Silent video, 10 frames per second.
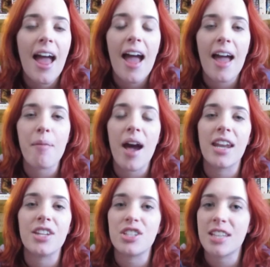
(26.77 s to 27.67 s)
um, and
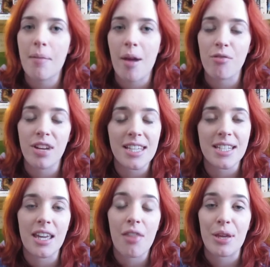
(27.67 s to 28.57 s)
it just came out
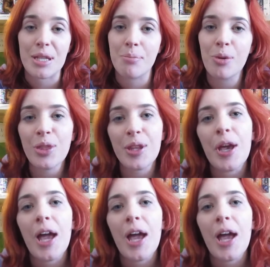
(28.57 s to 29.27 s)
recently this month